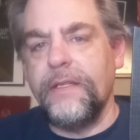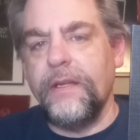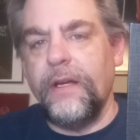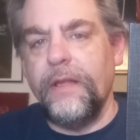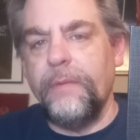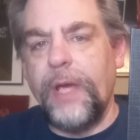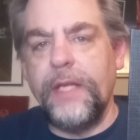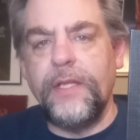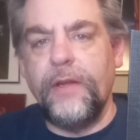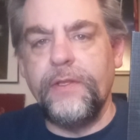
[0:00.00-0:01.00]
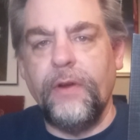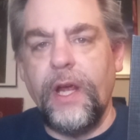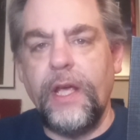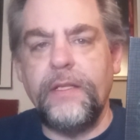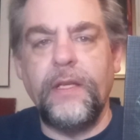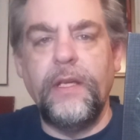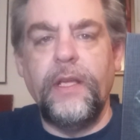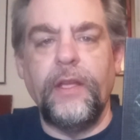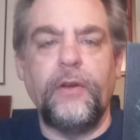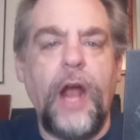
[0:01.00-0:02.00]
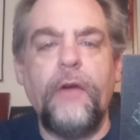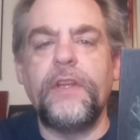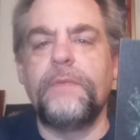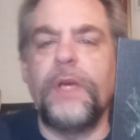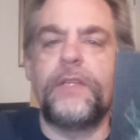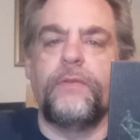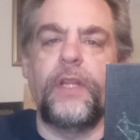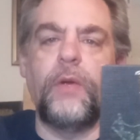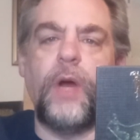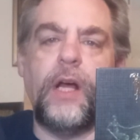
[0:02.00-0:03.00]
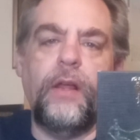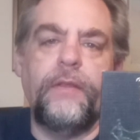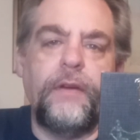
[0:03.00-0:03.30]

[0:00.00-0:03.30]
The band sounds great. The crowd is mixed really well.